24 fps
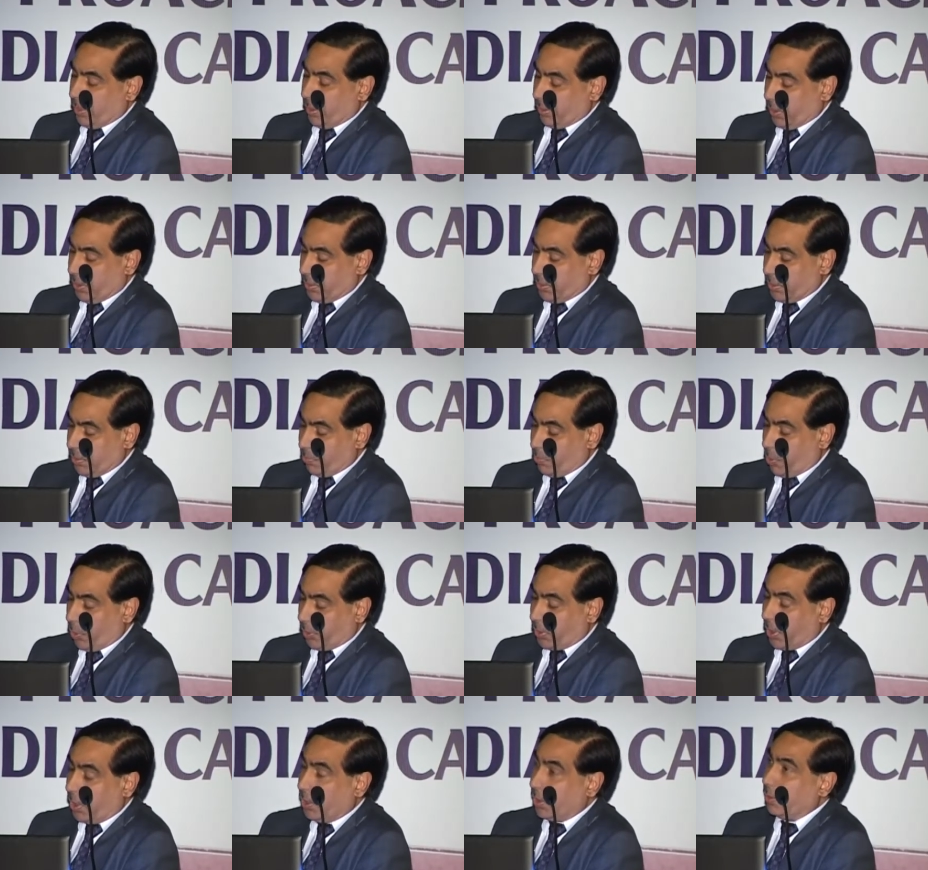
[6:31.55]
there is a
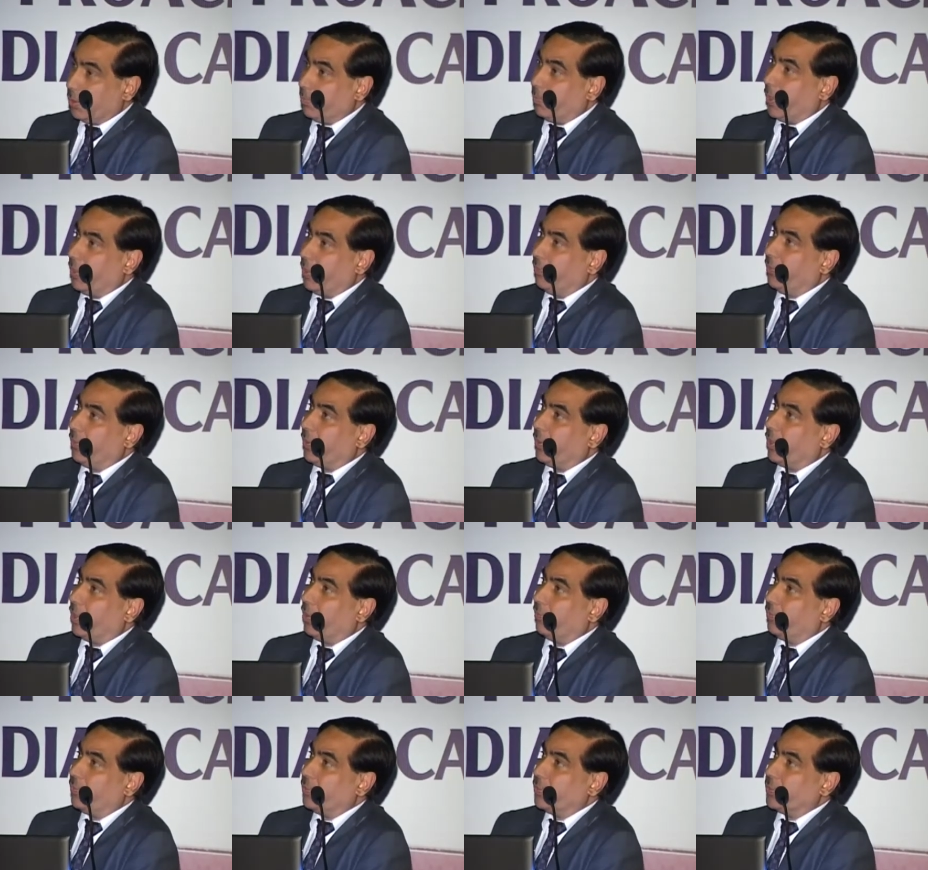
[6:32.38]
mortality benefit
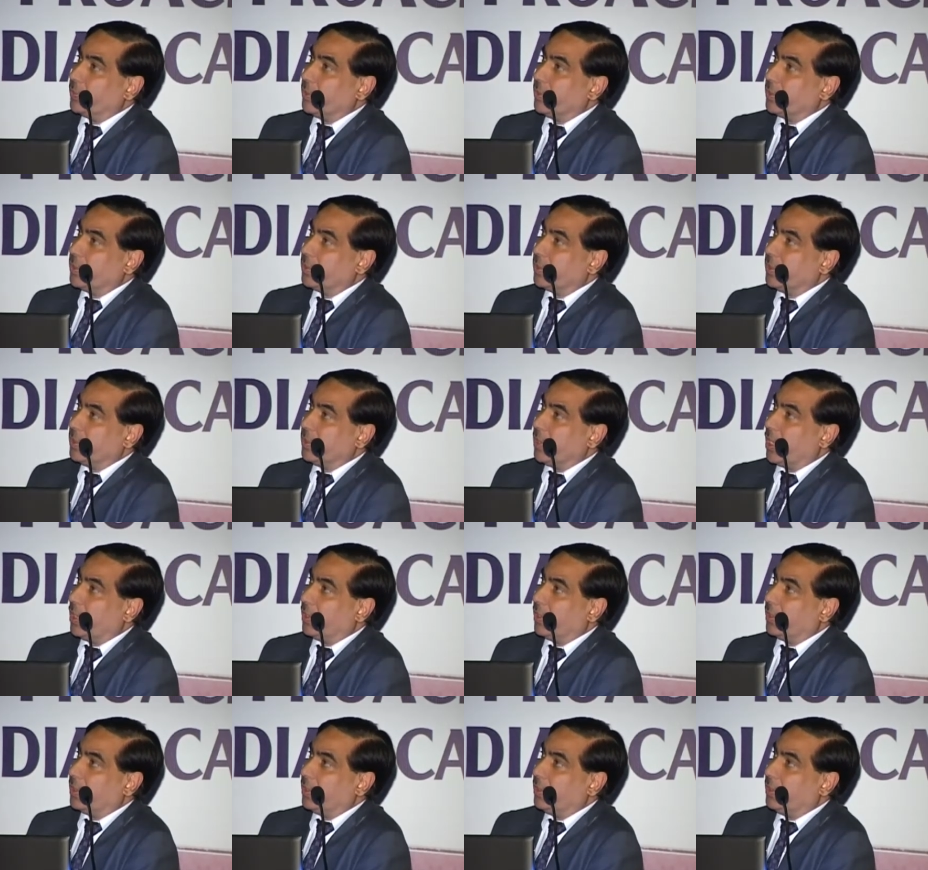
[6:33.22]
of using
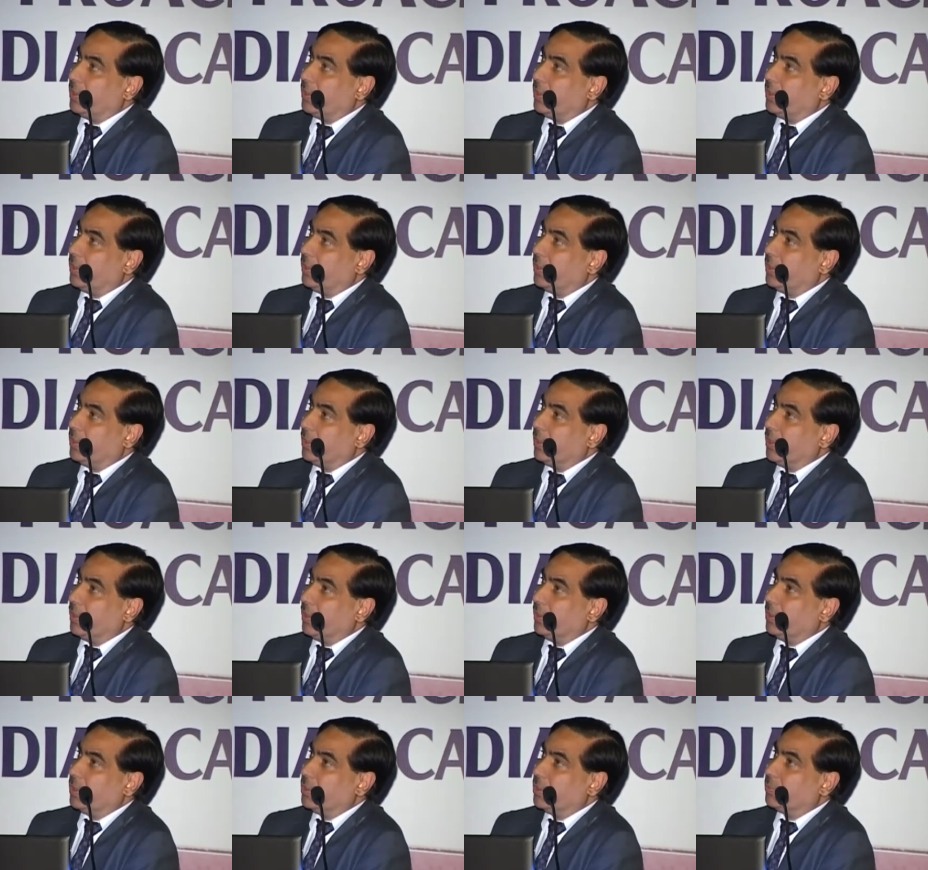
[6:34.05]
CRT
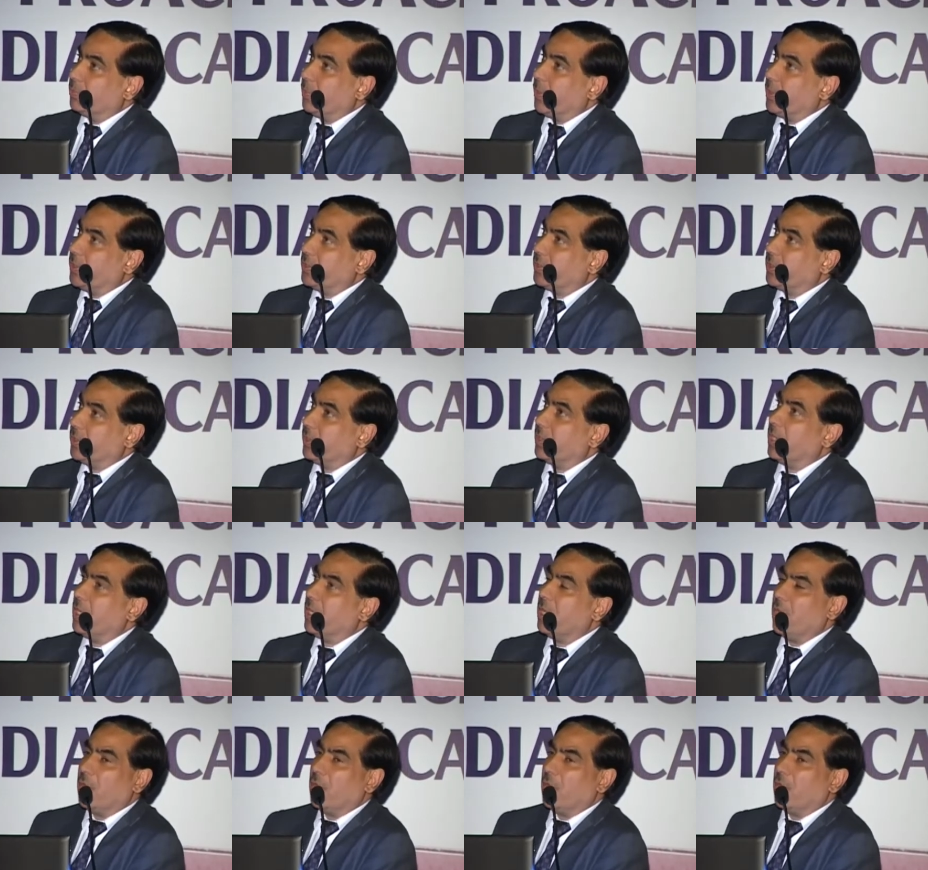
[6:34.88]
in these patients.